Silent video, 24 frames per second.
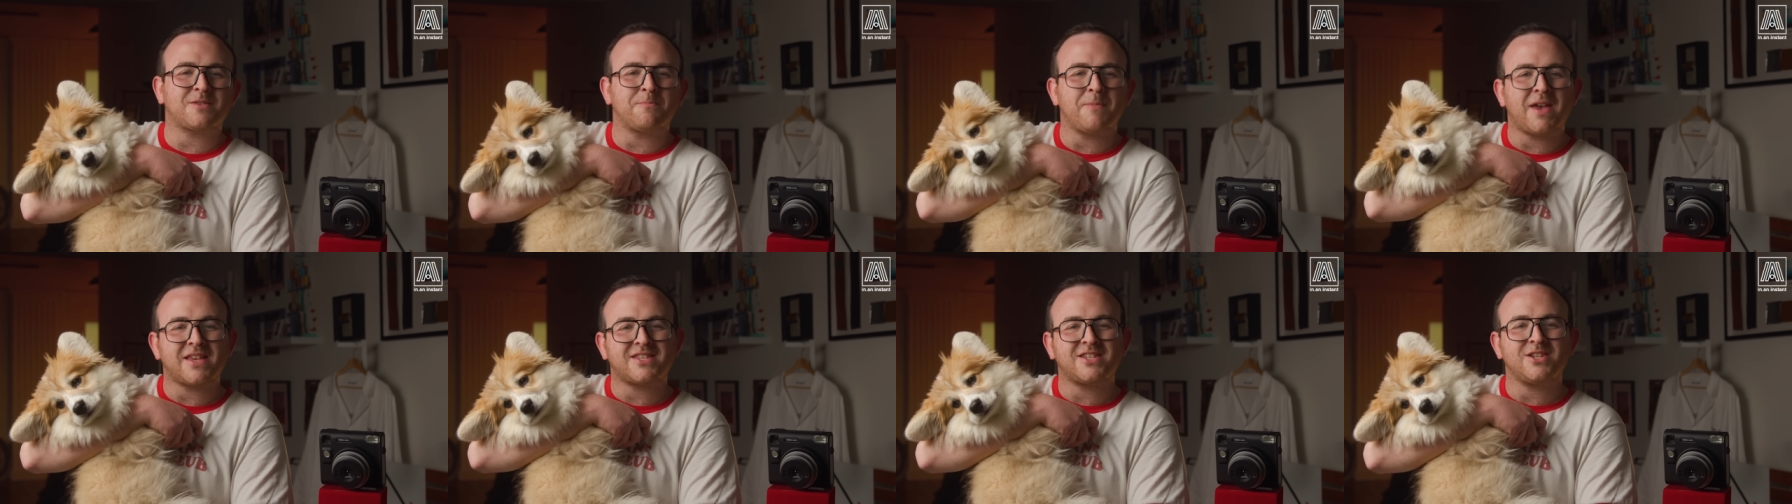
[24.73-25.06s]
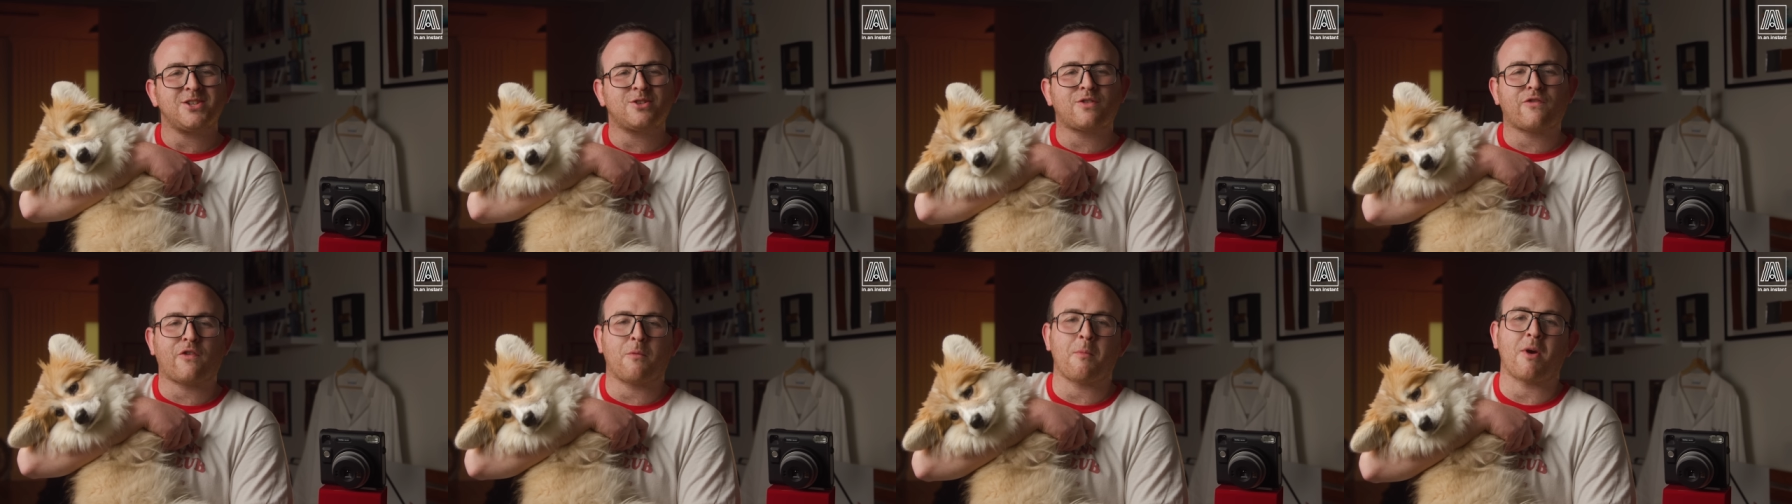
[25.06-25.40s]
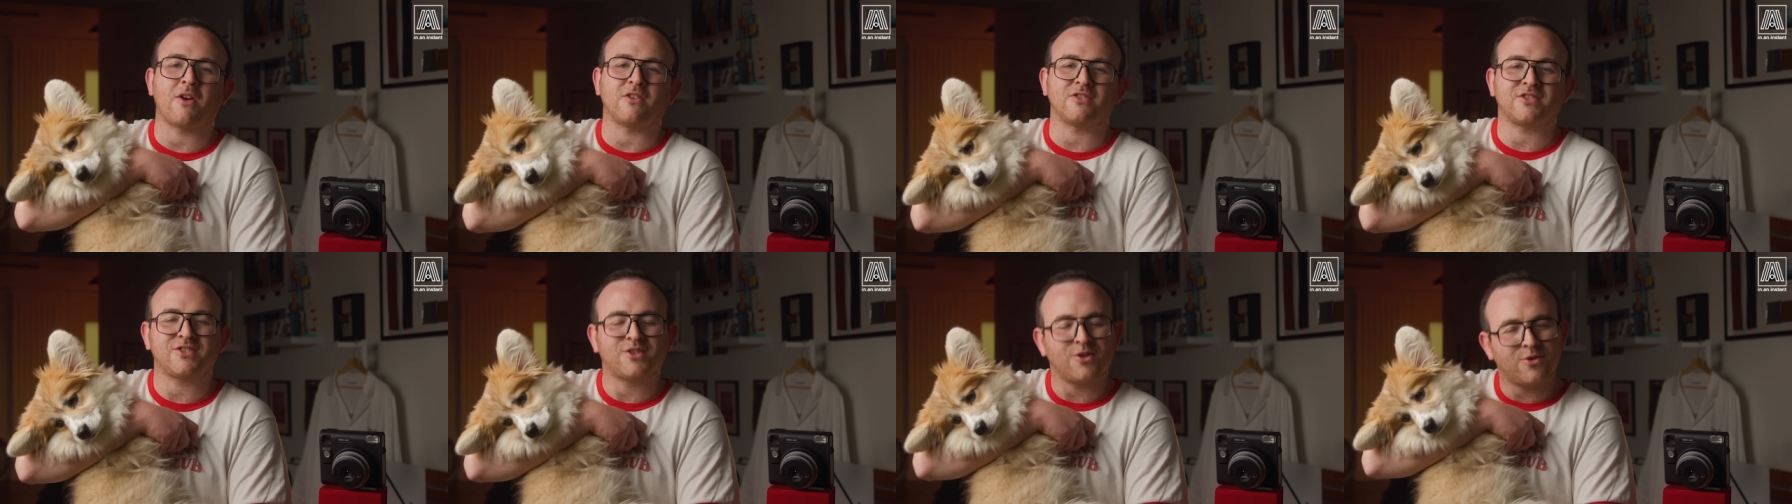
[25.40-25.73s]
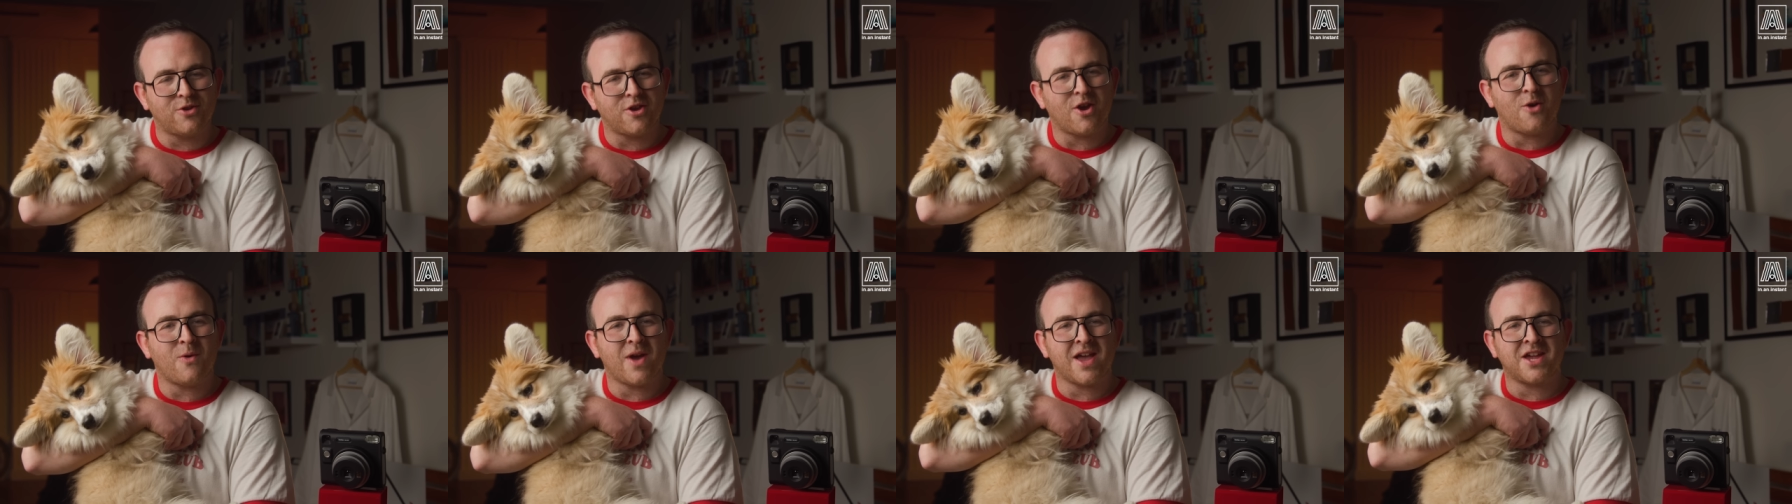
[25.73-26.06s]
message from our
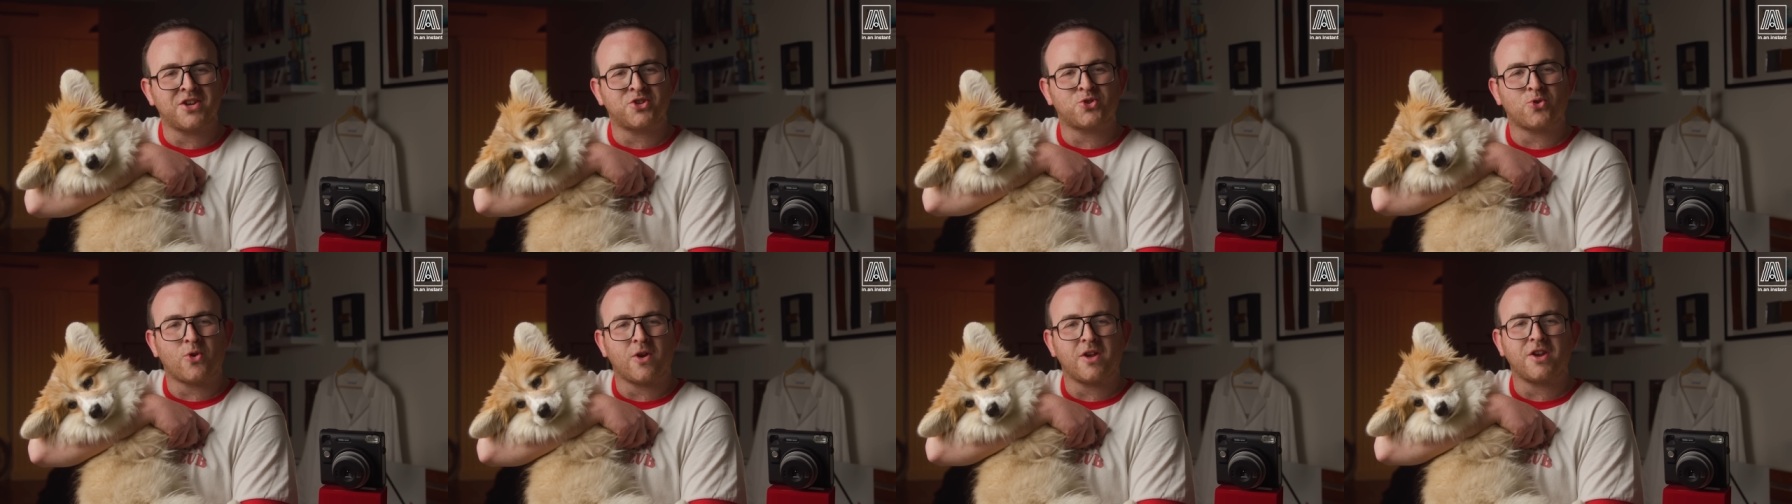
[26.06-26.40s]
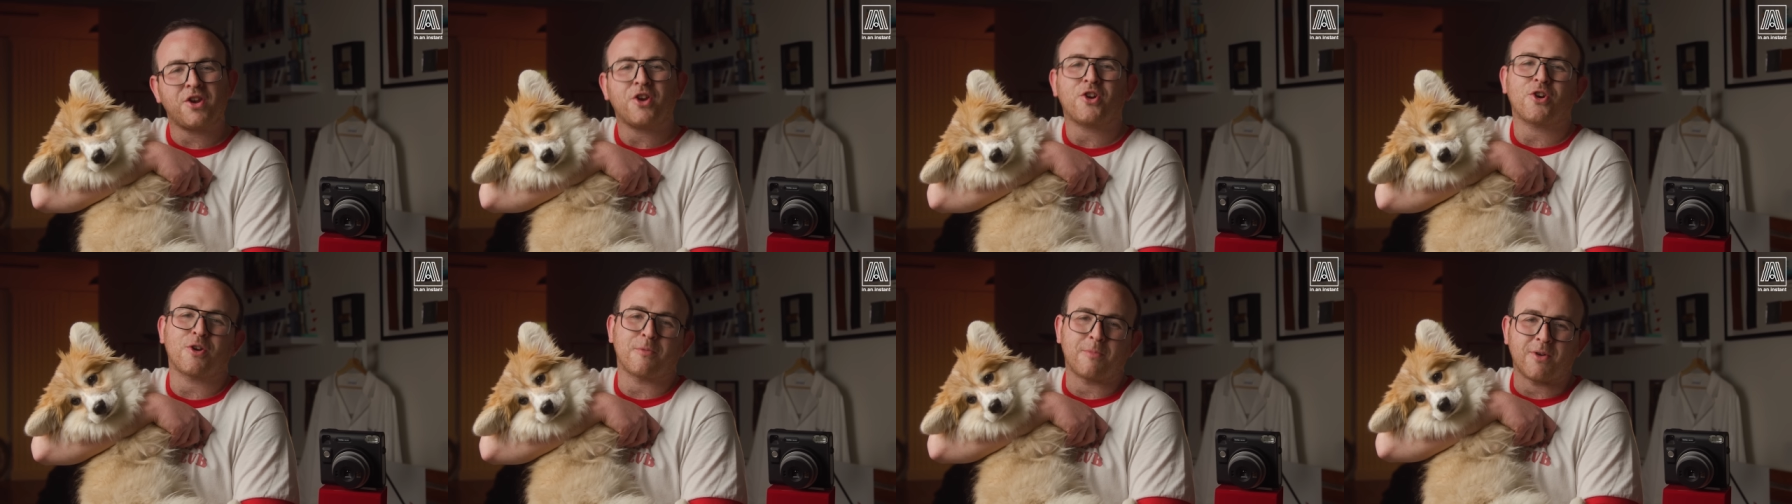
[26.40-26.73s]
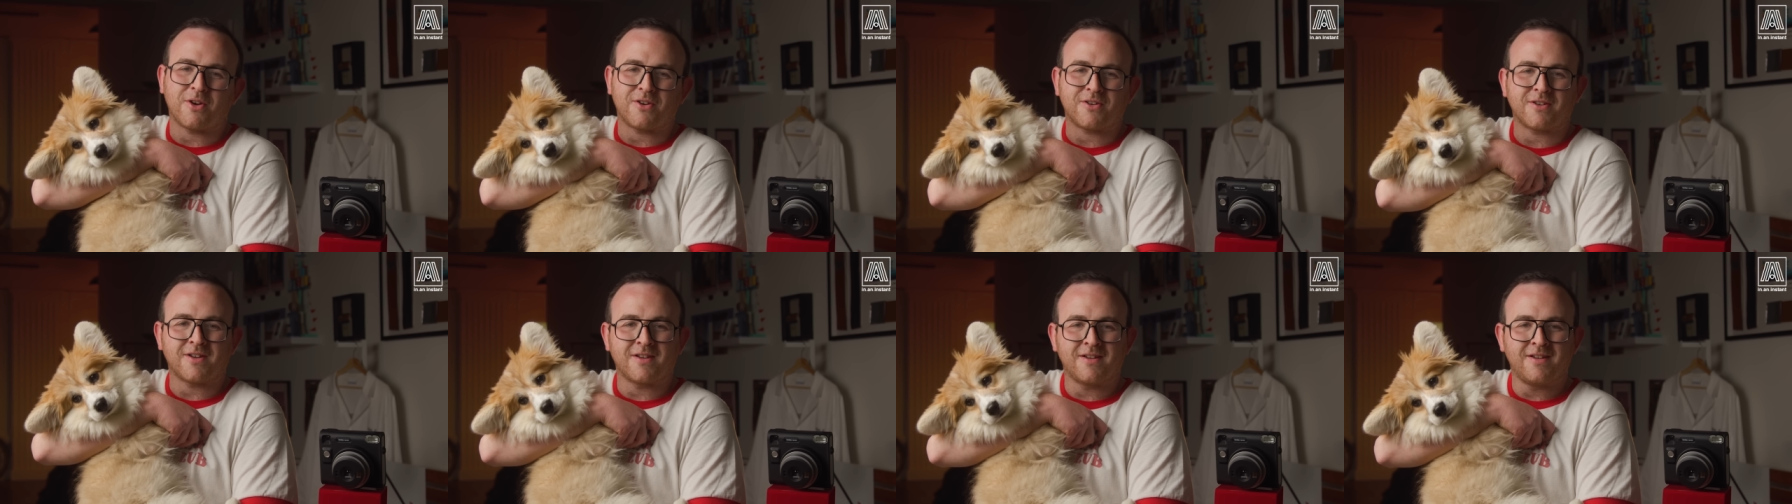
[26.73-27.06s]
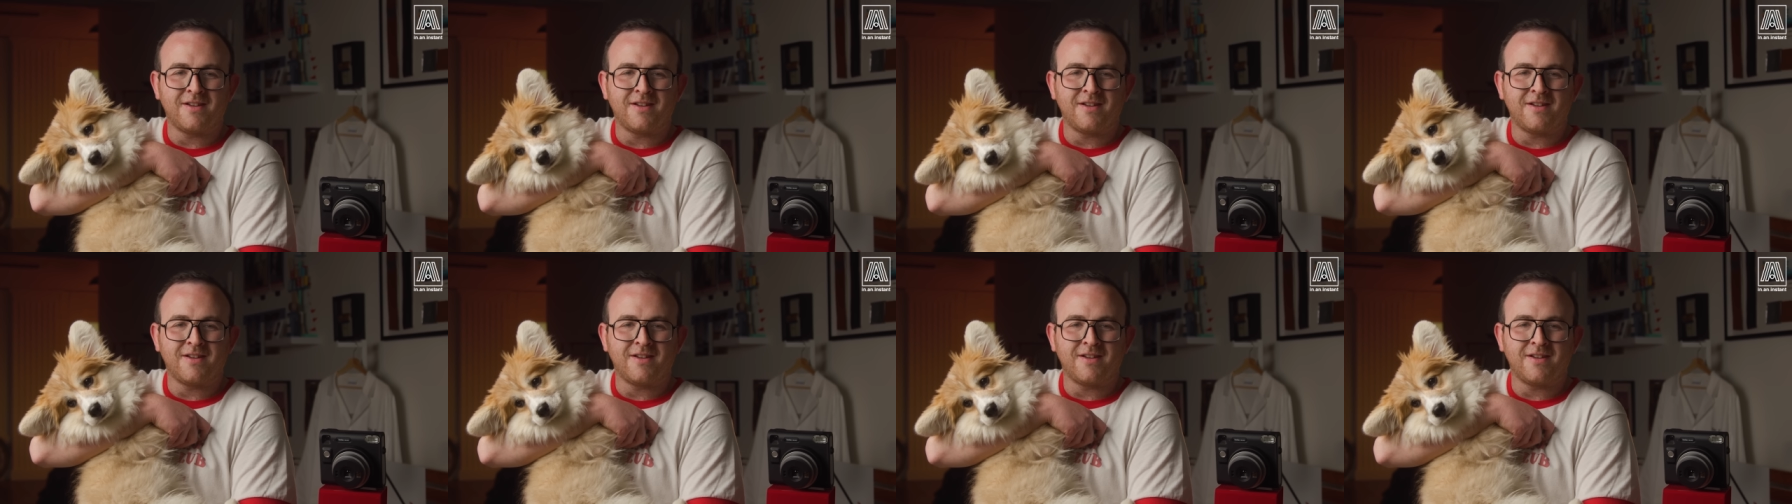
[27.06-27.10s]
Studio Android, Herbert.